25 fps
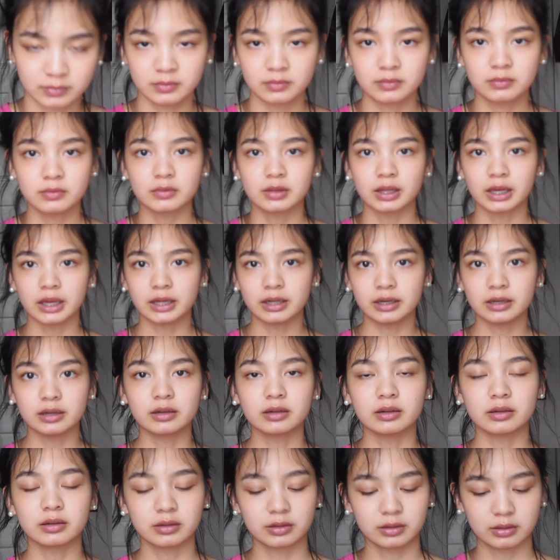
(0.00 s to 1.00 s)
Then,
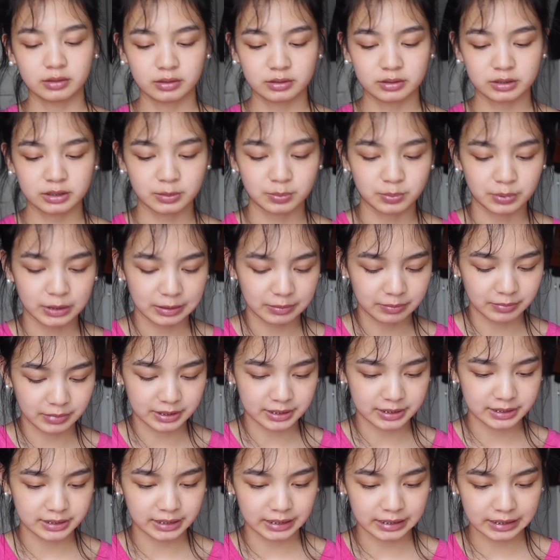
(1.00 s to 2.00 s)
to prep my
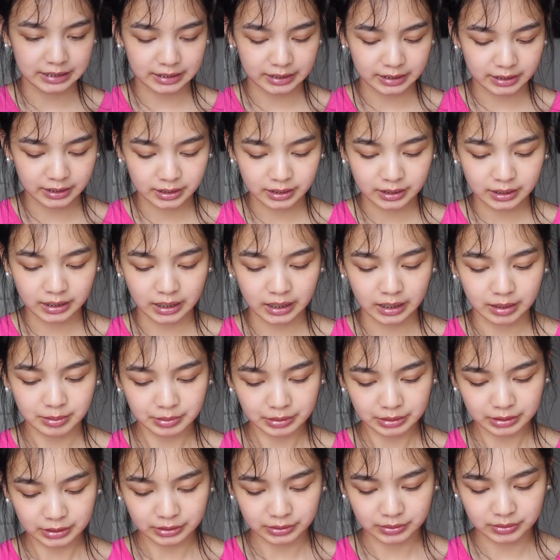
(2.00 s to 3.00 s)
skin, I'm
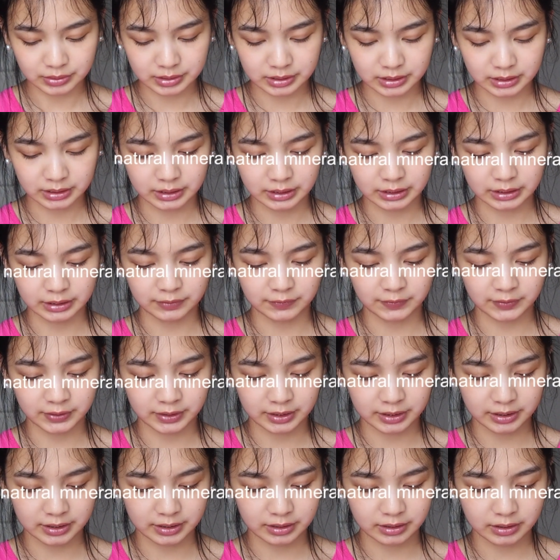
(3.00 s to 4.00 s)
going to use the
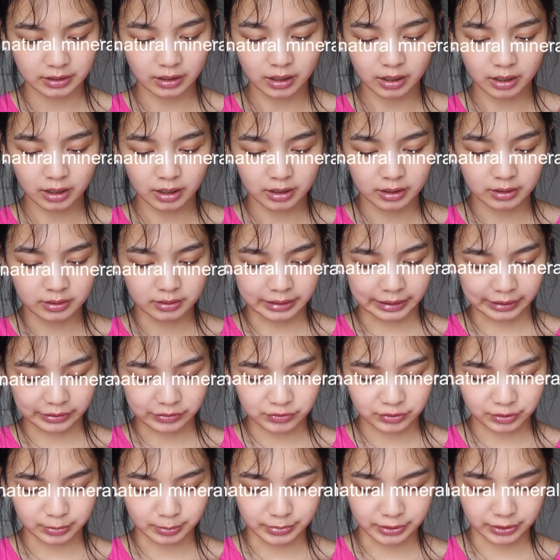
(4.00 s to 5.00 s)
Evian
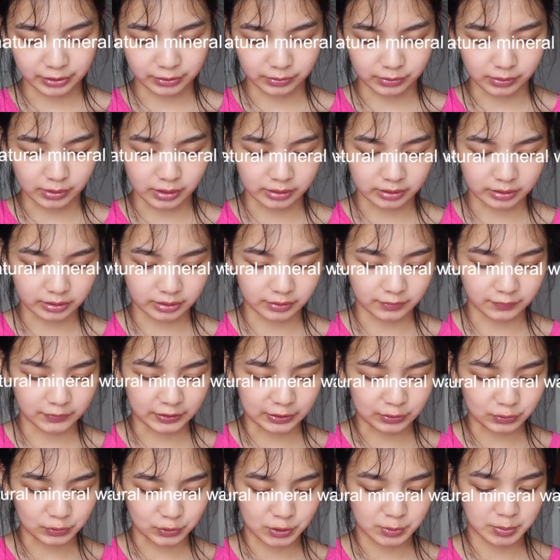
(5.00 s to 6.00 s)
Natural Mineral Water
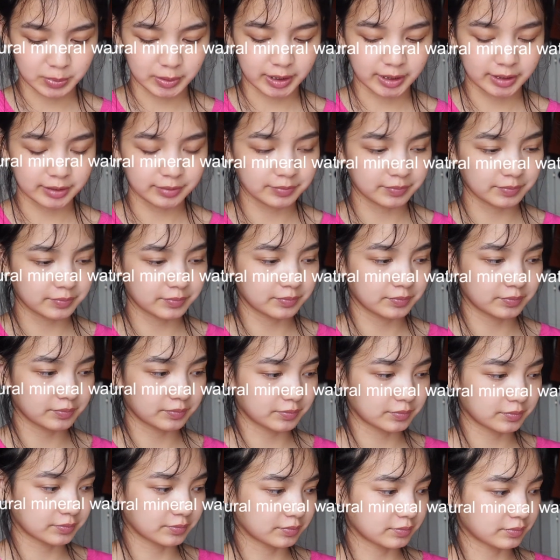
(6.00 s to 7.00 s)
Facial Spray.
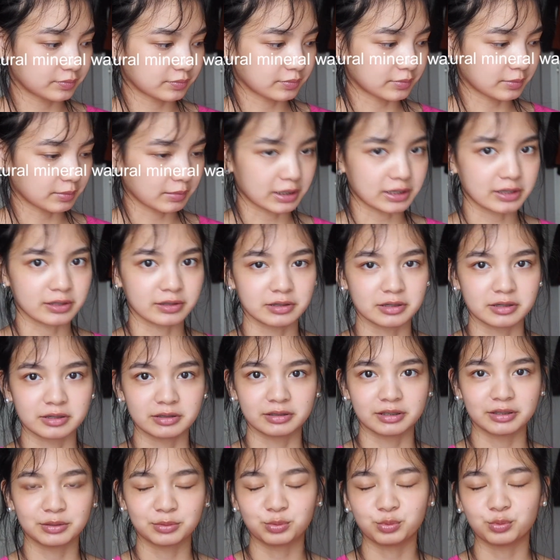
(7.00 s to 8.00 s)
It's
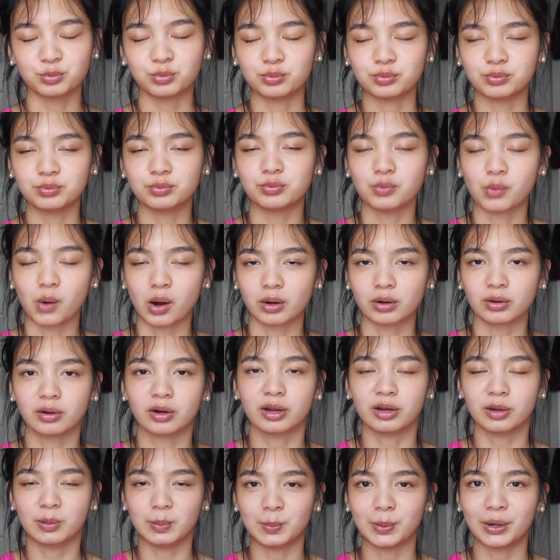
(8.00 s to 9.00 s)
literally water in
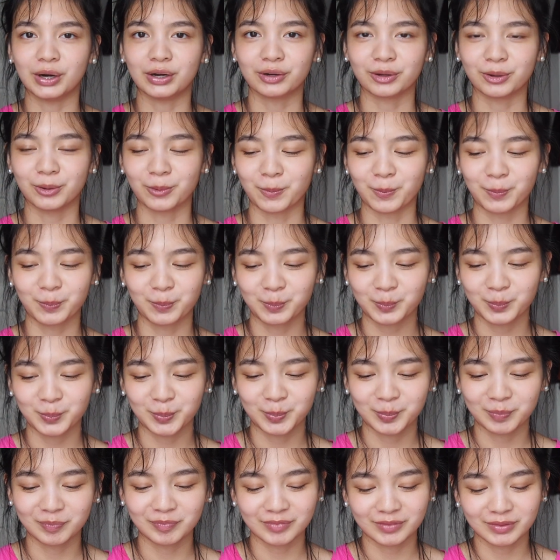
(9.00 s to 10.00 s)
a bottle.
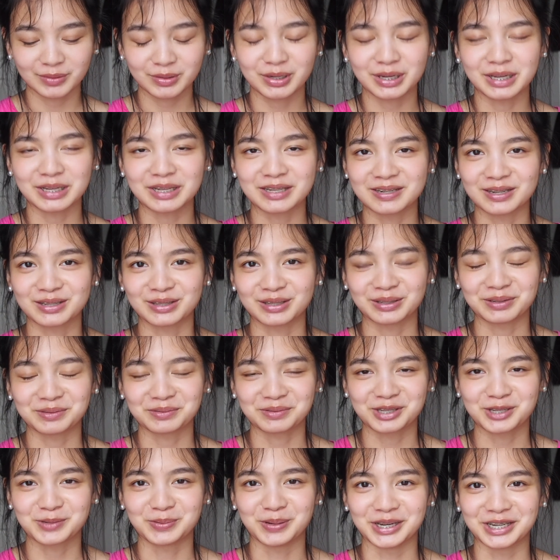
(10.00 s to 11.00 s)
It's nothing
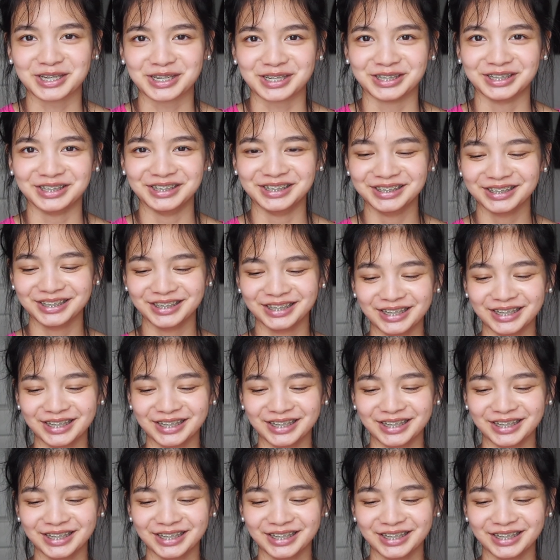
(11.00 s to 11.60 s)
special.